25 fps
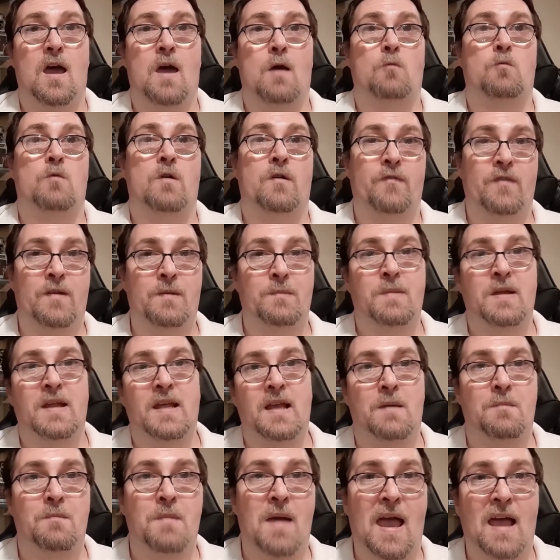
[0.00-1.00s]
With it being
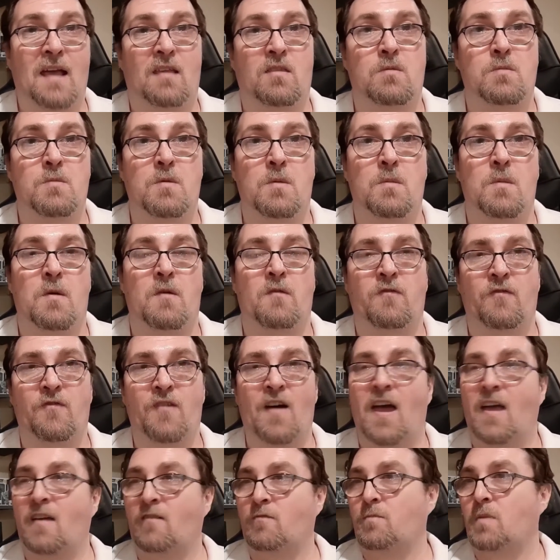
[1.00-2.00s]
a maximum of
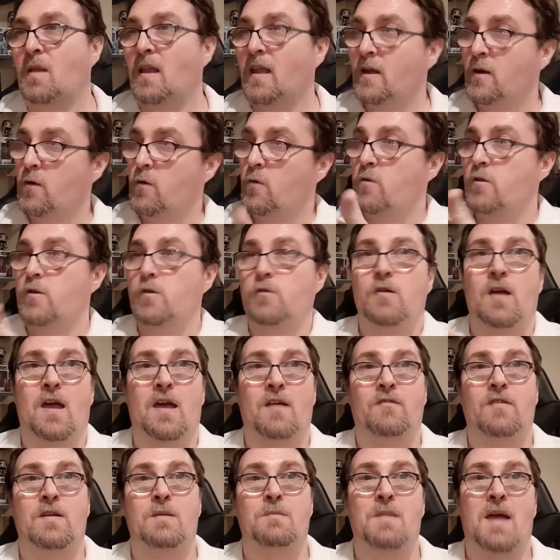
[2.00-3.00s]
5 players, you
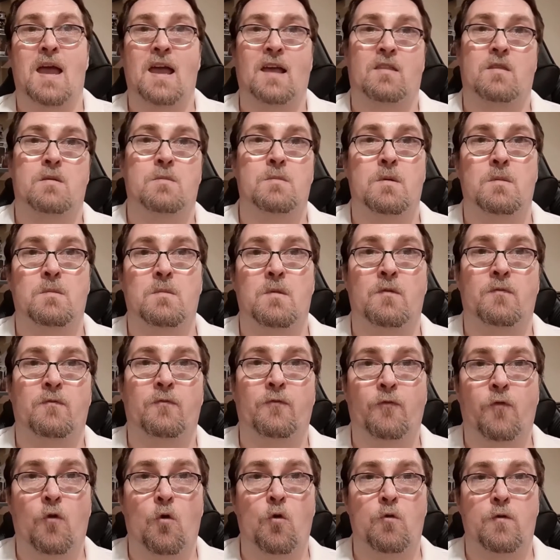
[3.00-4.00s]
have a maximum of
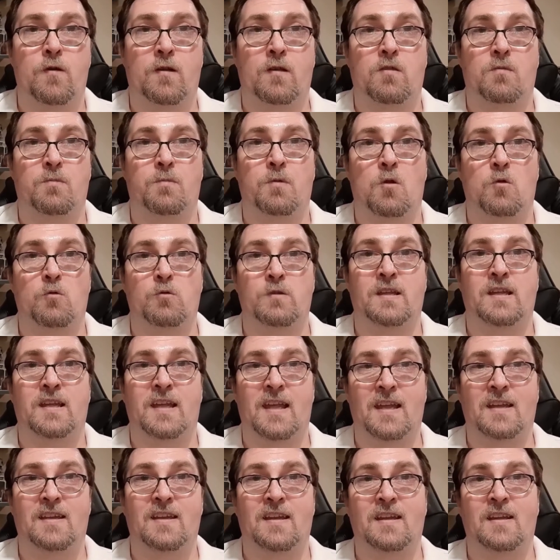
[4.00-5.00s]
4 Exploding
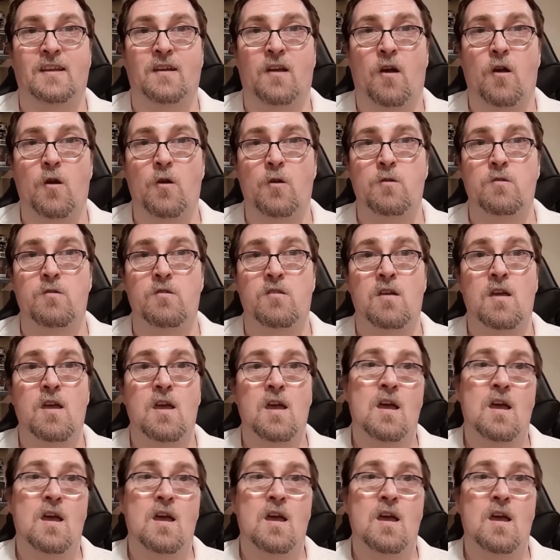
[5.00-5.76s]
Kitten cards.